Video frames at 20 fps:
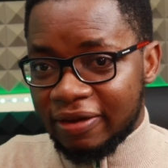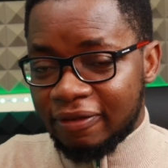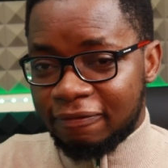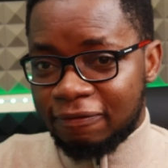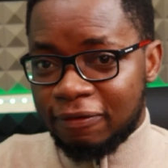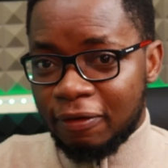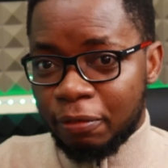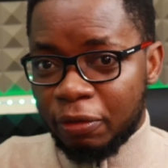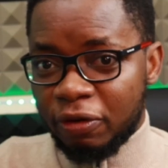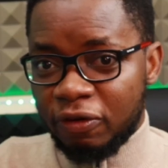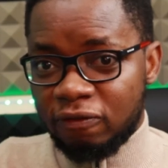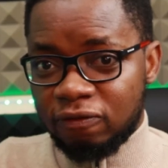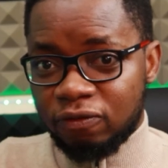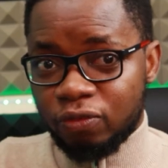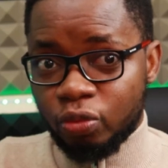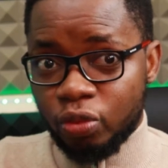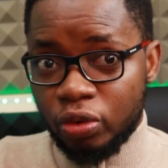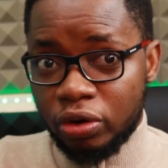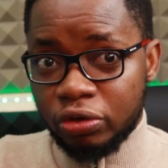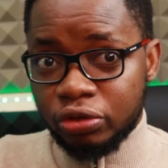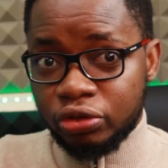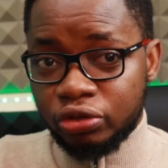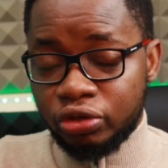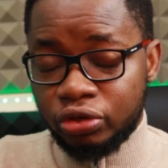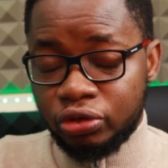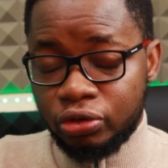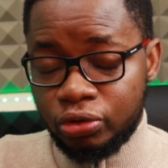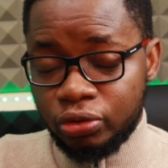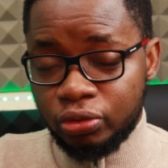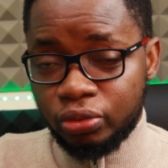form of work to
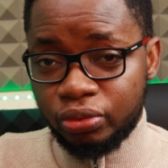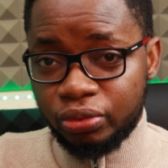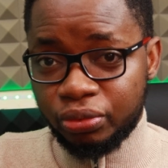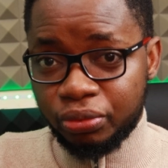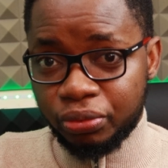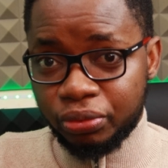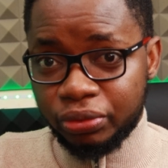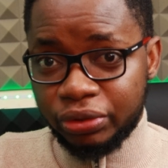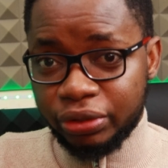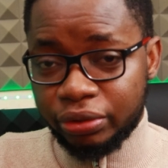do.